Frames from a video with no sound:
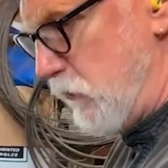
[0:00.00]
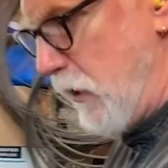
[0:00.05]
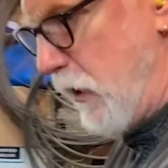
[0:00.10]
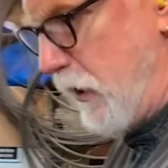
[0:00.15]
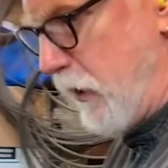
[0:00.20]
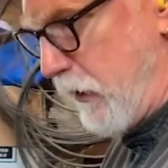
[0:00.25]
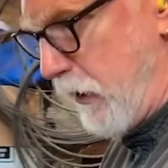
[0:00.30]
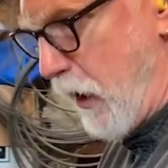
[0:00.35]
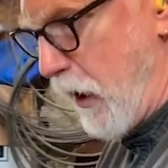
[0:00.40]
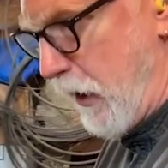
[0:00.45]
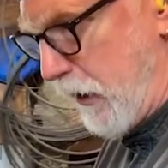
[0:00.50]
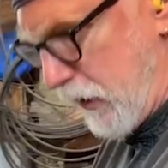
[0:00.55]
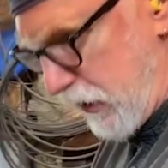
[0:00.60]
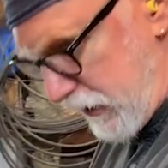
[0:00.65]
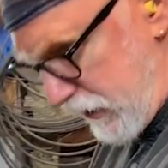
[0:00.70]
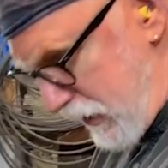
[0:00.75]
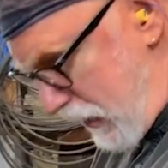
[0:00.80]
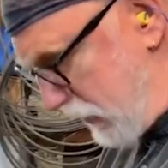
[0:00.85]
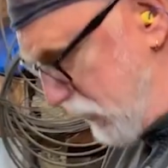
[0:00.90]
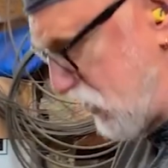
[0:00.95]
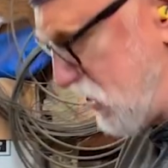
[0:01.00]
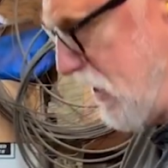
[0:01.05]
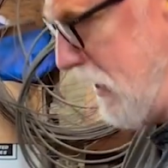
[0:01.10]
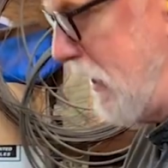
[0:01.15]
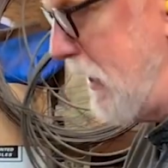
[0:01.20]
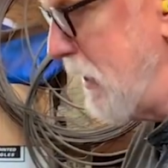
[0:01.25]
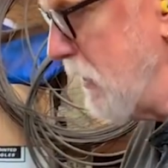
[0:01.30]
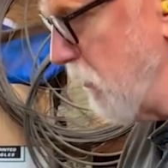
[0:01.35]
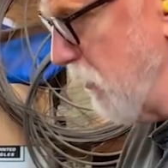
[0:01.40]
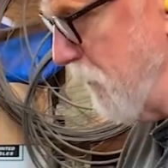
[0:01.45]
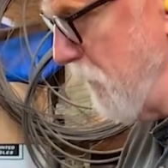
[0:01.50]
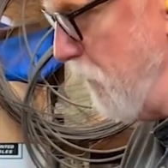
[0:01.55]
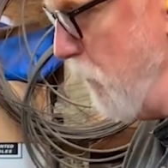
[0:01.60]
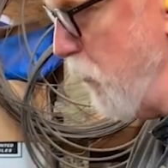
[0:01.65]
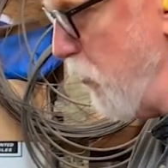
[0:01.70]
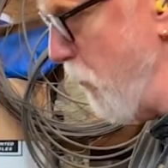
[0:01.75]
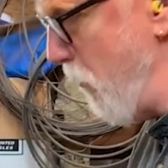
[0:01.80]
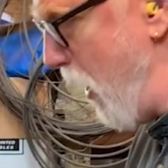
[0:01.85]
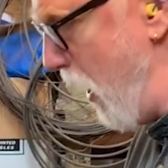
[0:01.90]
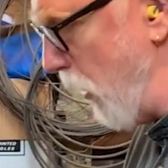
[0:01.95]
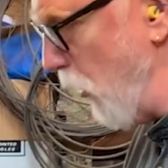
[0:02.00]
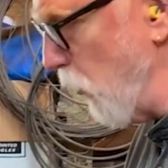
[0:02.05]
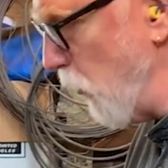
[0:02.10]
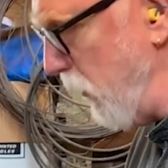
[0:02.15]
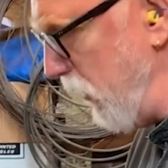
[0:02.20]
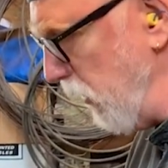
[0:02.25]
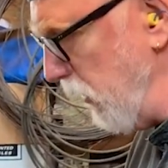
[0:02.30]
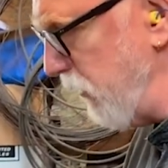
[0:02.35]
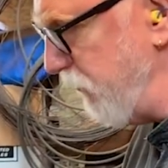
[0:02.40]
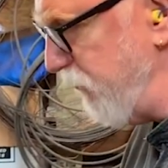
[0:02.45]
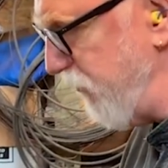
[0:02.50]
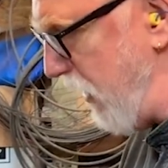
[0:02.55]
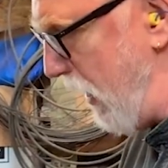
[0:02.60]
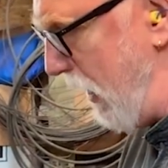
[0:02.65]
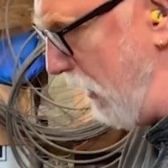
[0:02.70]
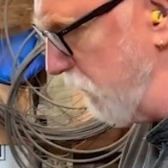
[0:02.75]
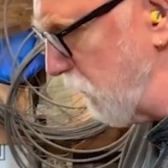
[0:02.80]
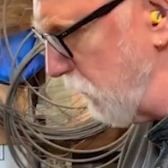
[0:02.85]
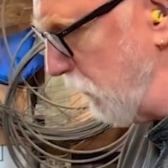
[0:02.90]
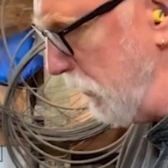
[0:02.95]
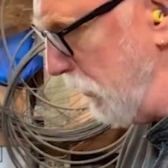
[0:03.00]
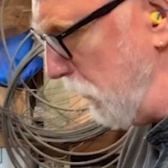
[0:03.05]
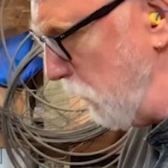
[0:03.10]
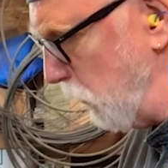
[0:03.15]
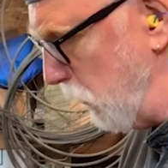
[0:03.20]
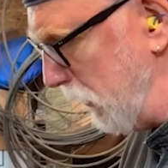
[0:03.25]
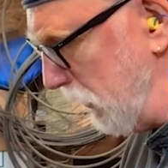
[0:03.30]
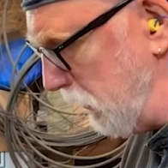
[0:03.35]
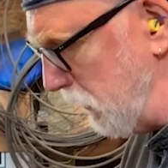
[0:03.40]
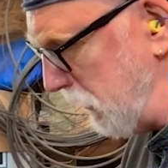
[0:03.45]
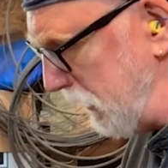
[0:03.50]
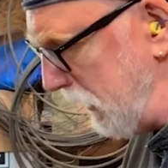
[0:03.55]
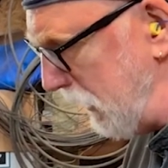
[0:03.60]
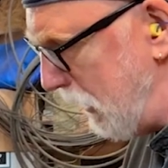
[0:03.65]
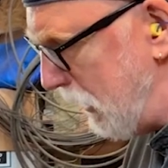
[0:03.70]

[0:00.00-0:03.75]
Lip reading: it conducts the heat through the metal really fast, really quickly.